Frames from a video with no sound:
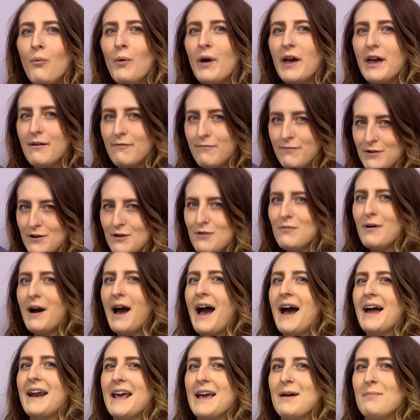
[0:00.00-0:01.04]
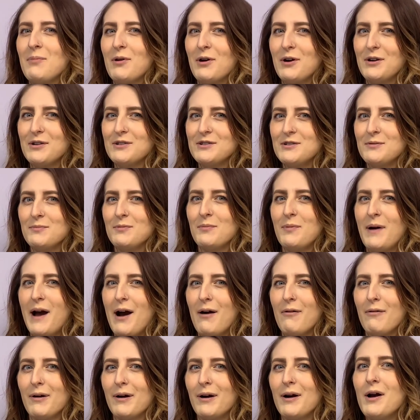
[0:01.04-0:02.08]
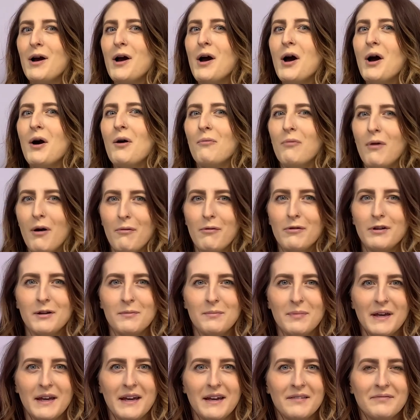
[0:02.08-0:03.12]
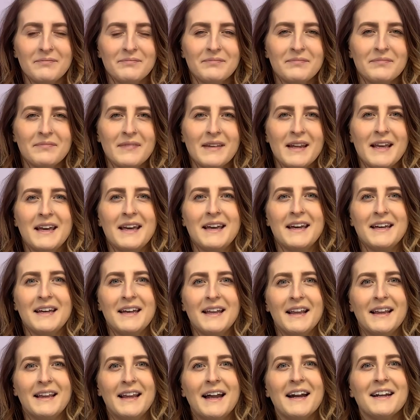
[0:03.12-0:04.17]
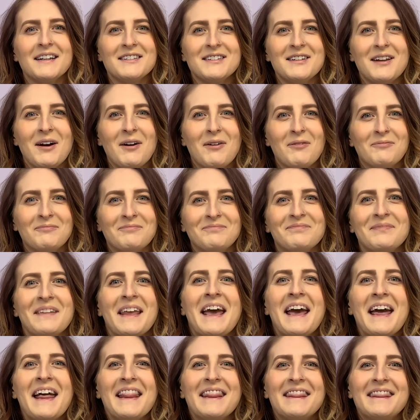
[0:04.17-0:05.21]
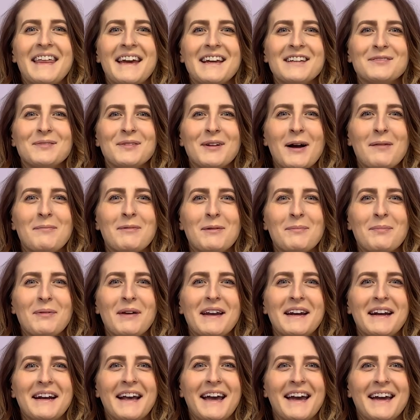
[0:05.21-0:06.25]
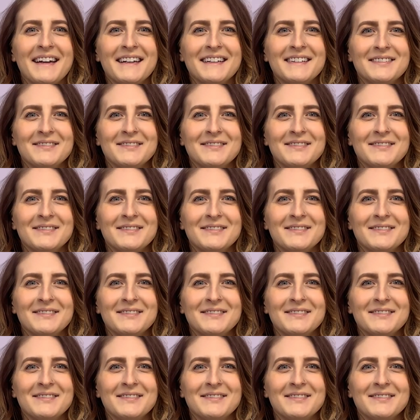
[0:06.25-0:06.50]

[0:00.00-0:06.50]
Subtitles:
If you had a bird superpower, what would it be? Let us know. Thanks for coming to play today.